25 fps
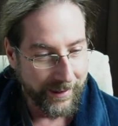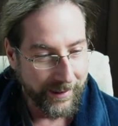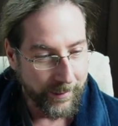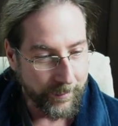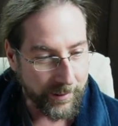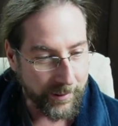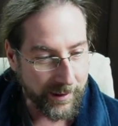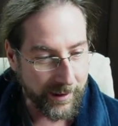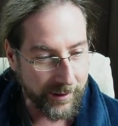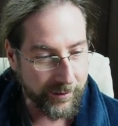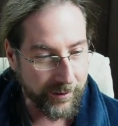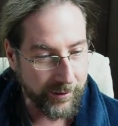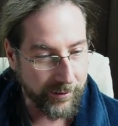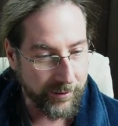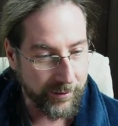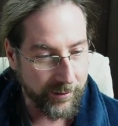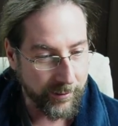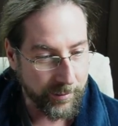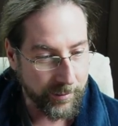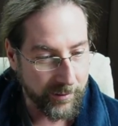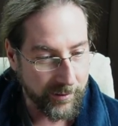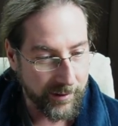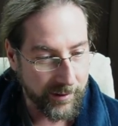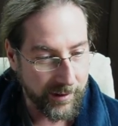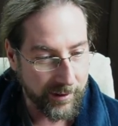Bludgeon should
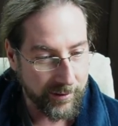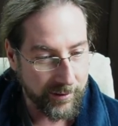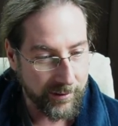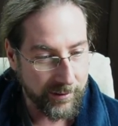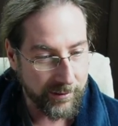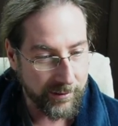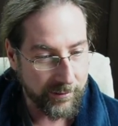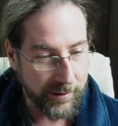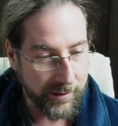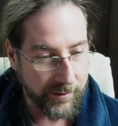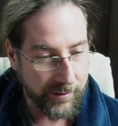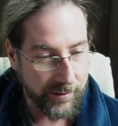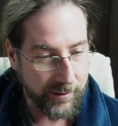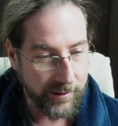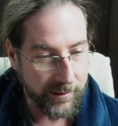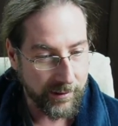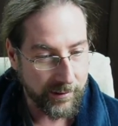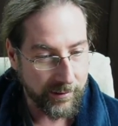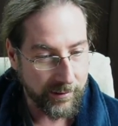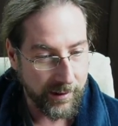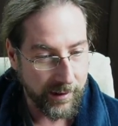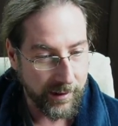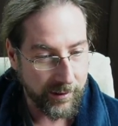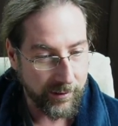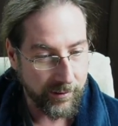potential new energy
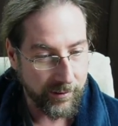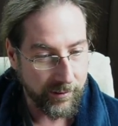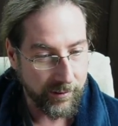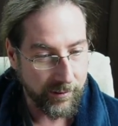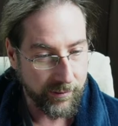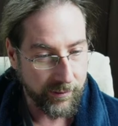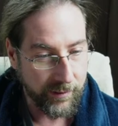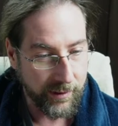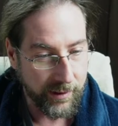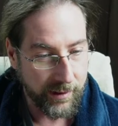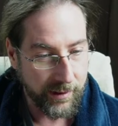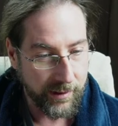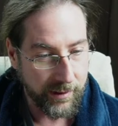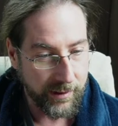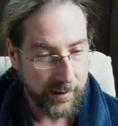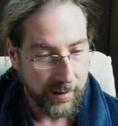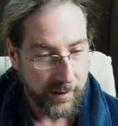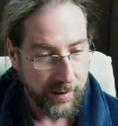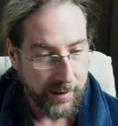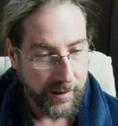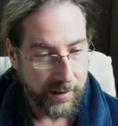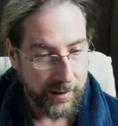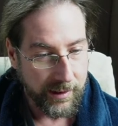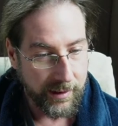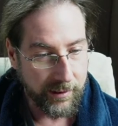locations via
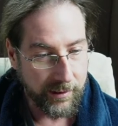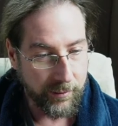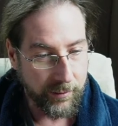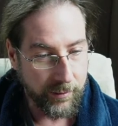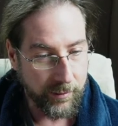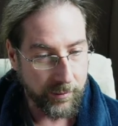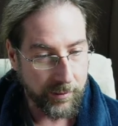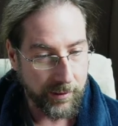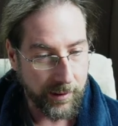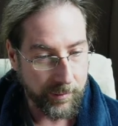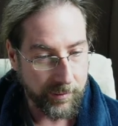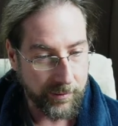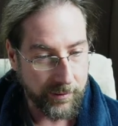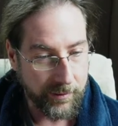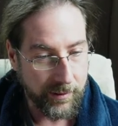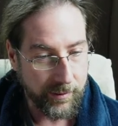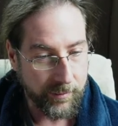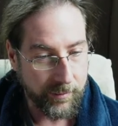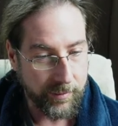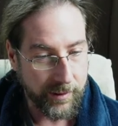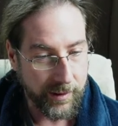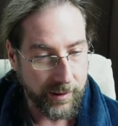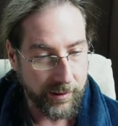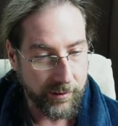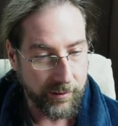EU subsidy
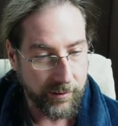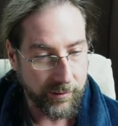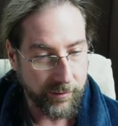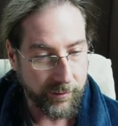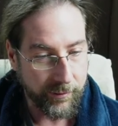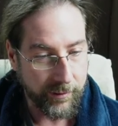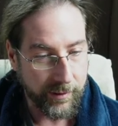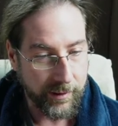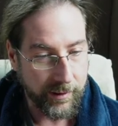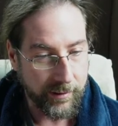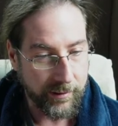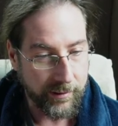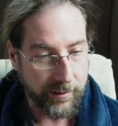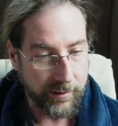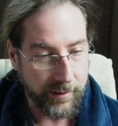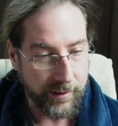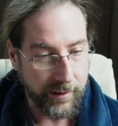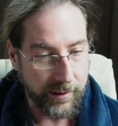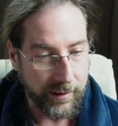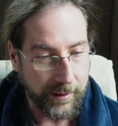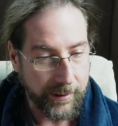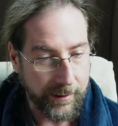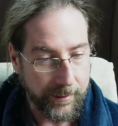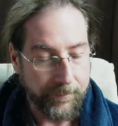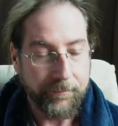pages for
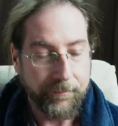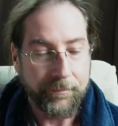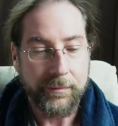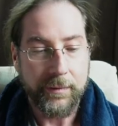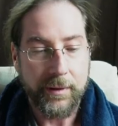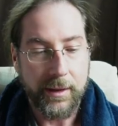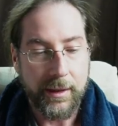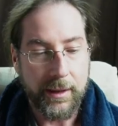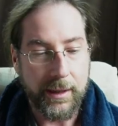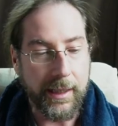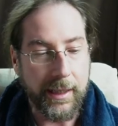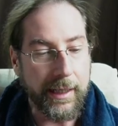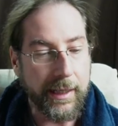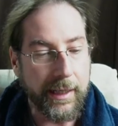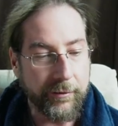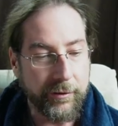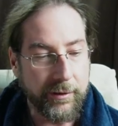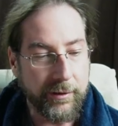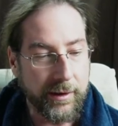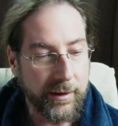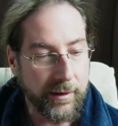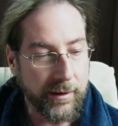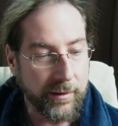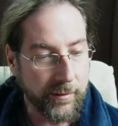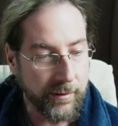Ionity. Yeah, I've
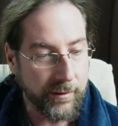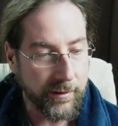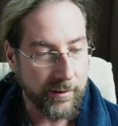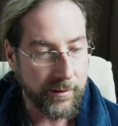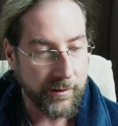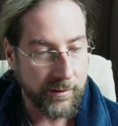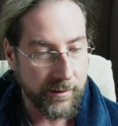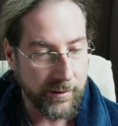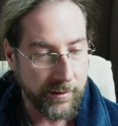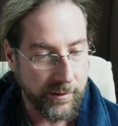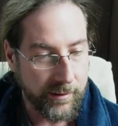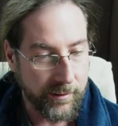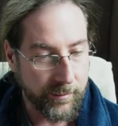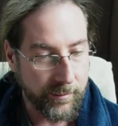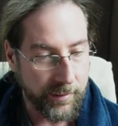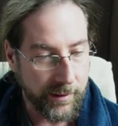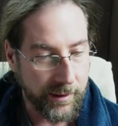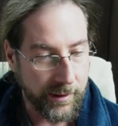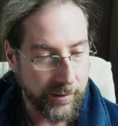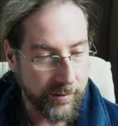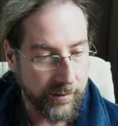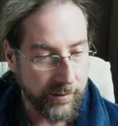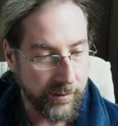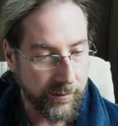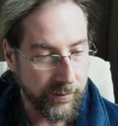seen the, the, the, the
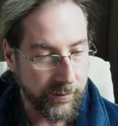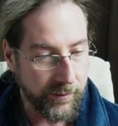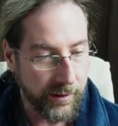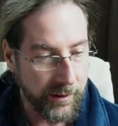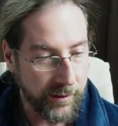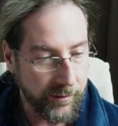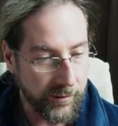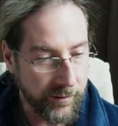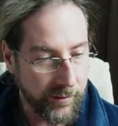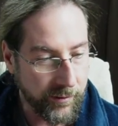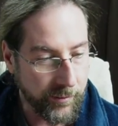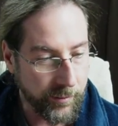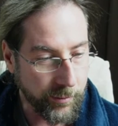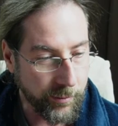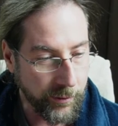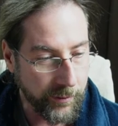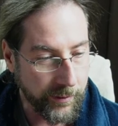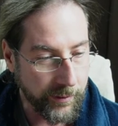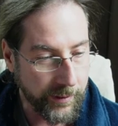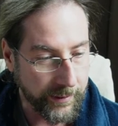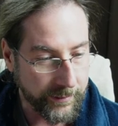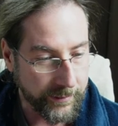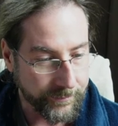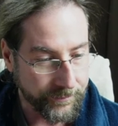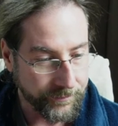Bludgeon video this
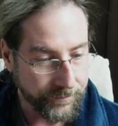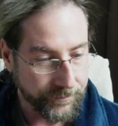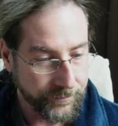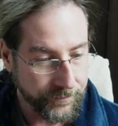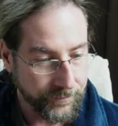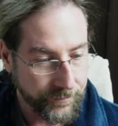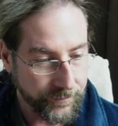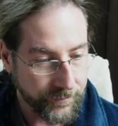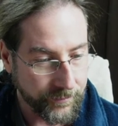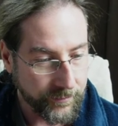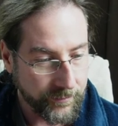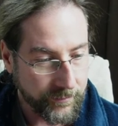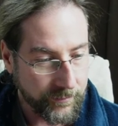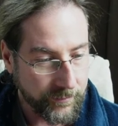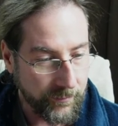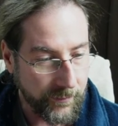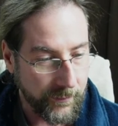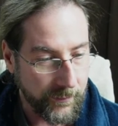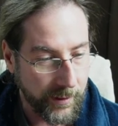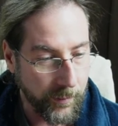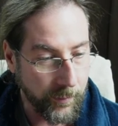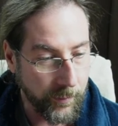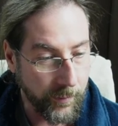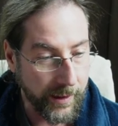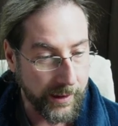morning.
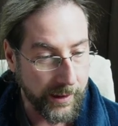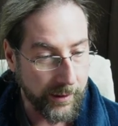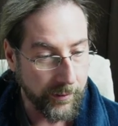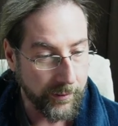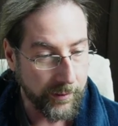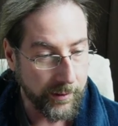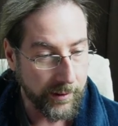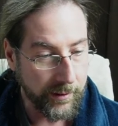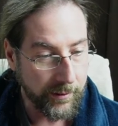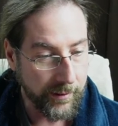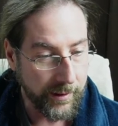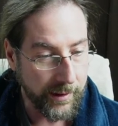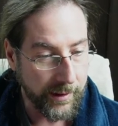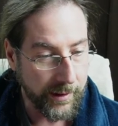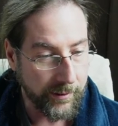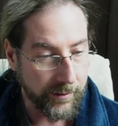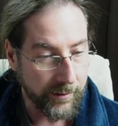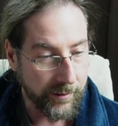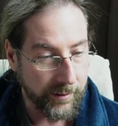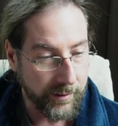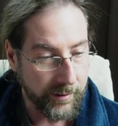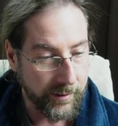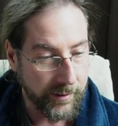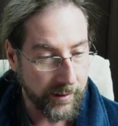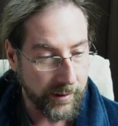Why only look at
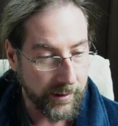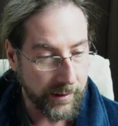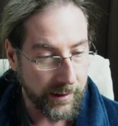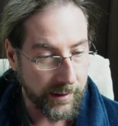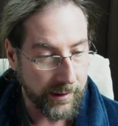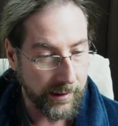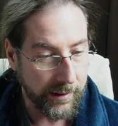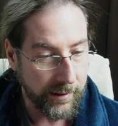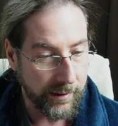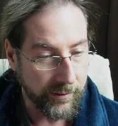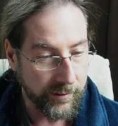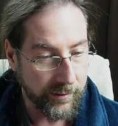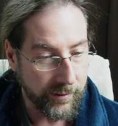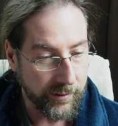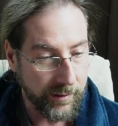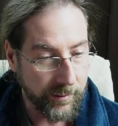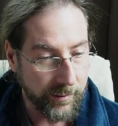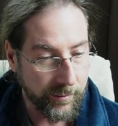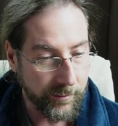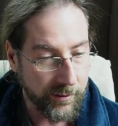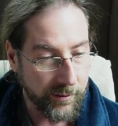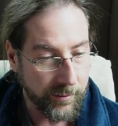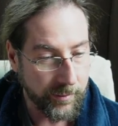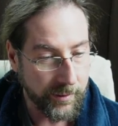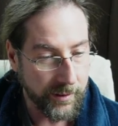Onity? Allego
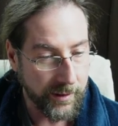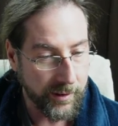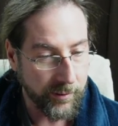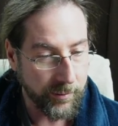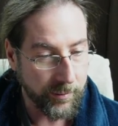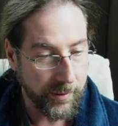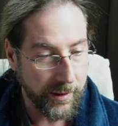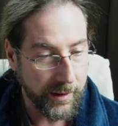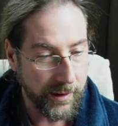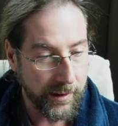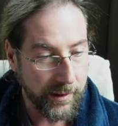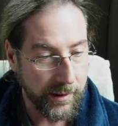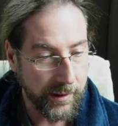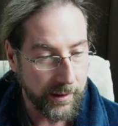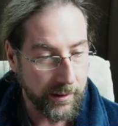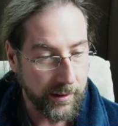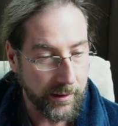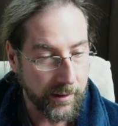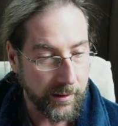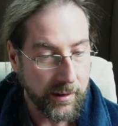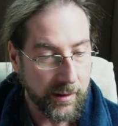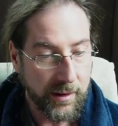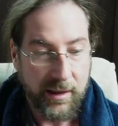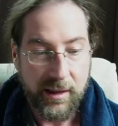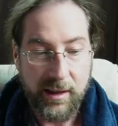seems to be expanding a
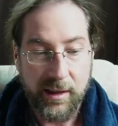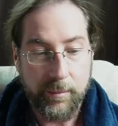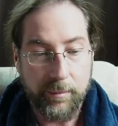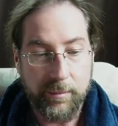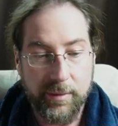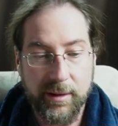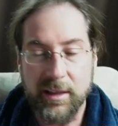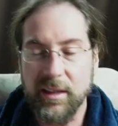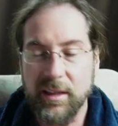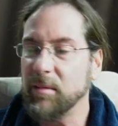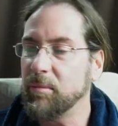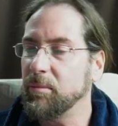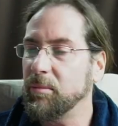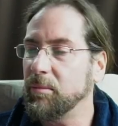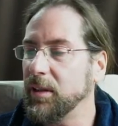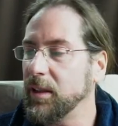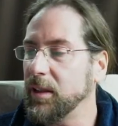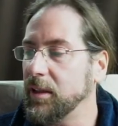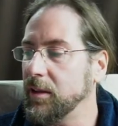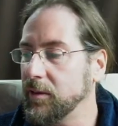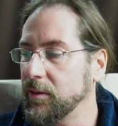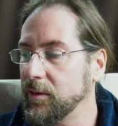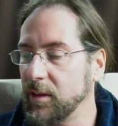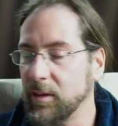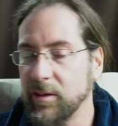lot be
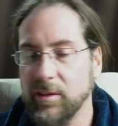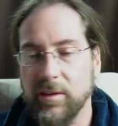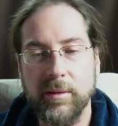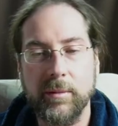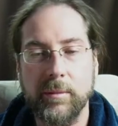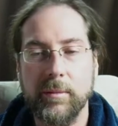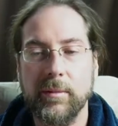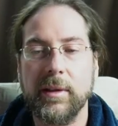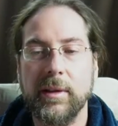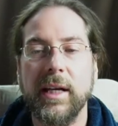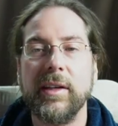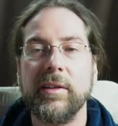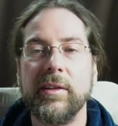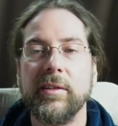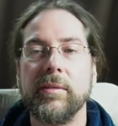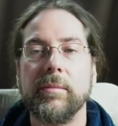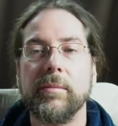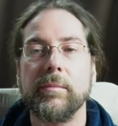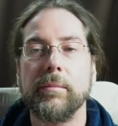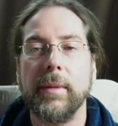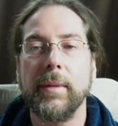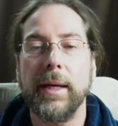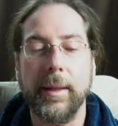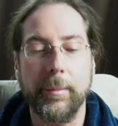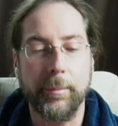because that's a nice
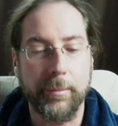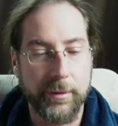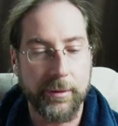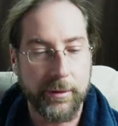map.